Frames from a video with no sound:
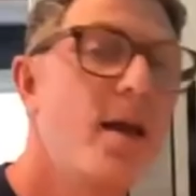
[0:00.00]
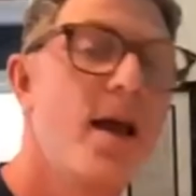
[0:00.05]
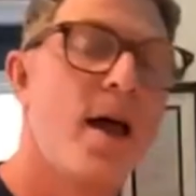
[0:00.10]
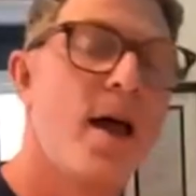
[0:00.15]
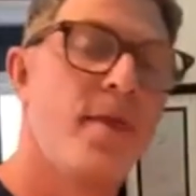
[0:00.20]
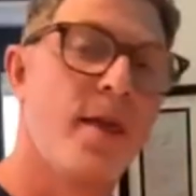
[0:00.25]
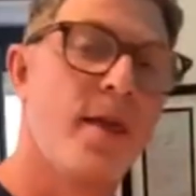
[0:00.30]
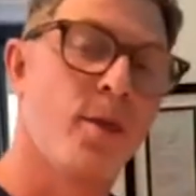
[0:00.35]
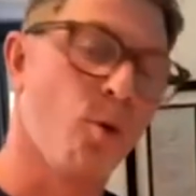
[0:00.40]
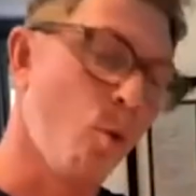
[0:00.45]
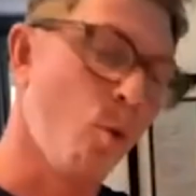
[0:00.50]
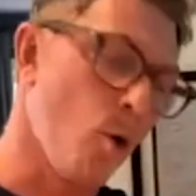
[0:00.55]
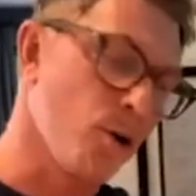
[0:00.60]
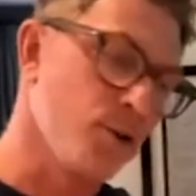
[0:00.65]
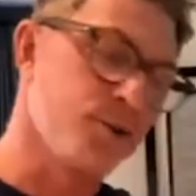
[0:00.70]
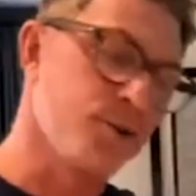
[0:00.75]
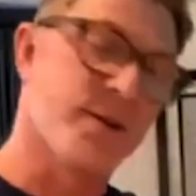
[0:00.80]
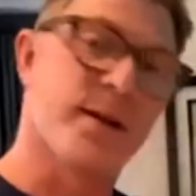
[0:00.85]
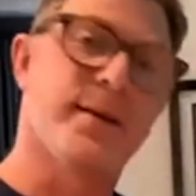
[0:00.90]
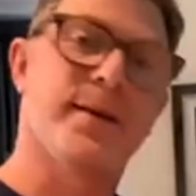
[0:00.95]
And then the water's
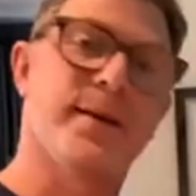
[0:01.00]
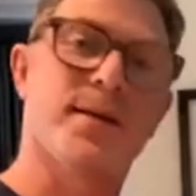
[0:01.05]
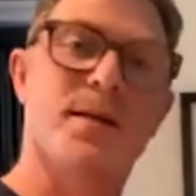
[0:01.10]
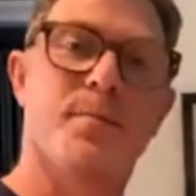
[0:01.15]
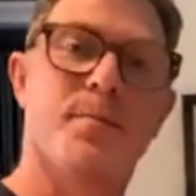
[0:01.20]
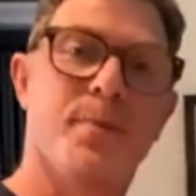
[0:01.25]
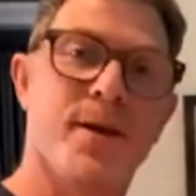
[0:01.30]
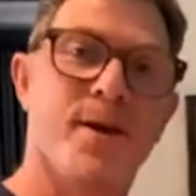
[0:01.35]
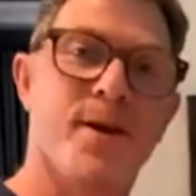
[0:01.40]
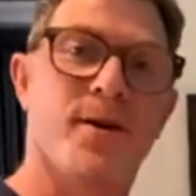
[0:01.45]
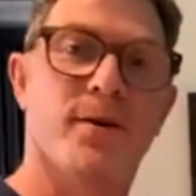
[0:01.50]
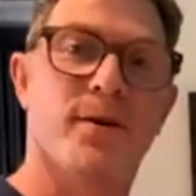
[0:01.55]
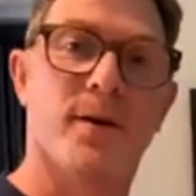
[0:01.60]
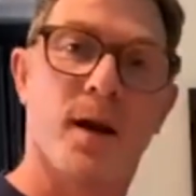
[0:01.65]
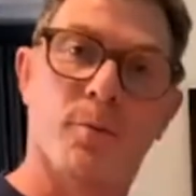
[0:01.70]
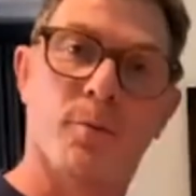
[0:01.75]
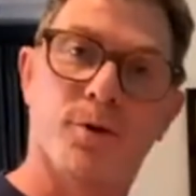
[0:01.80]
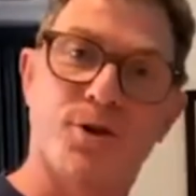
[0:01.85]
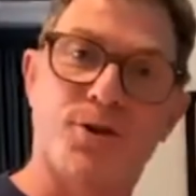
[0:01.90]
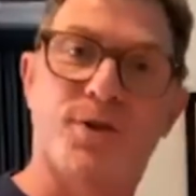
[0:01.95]
gonna disappear, and
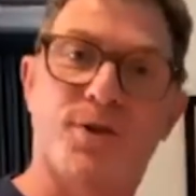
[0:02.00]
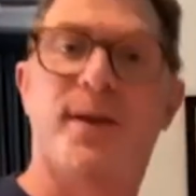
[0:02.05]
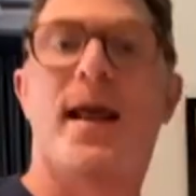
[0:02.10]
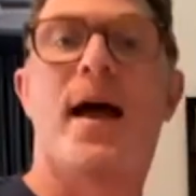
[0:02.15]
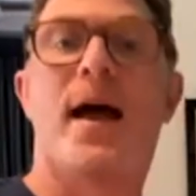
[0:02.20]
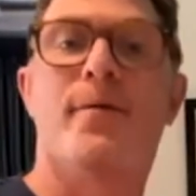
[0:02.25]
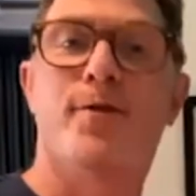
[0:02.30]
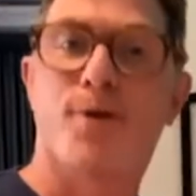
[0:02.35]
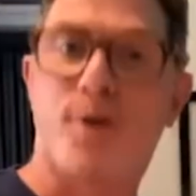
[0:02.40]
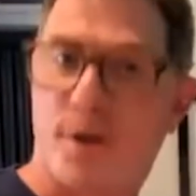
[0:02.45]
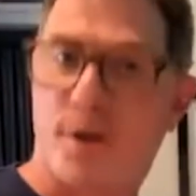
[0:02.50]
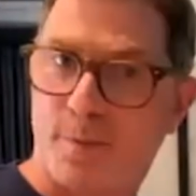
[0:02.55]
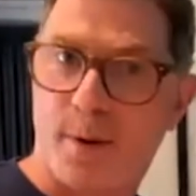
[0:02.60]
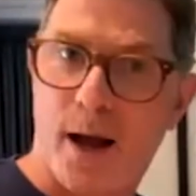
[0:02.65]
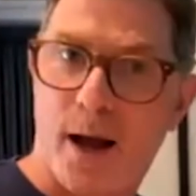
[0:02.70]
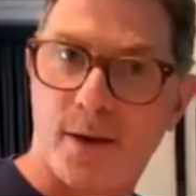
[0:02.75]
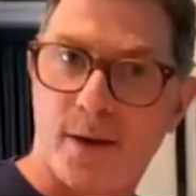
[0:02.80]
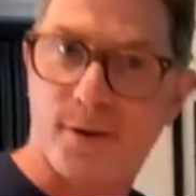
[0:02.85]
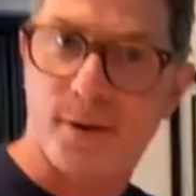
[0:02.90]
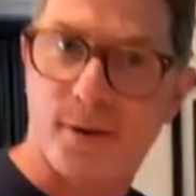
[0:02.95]
we're just gonna have cooked
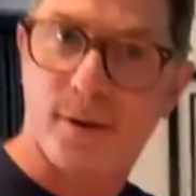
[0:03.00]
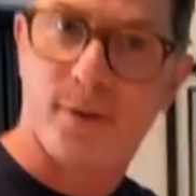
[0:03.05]
pasta.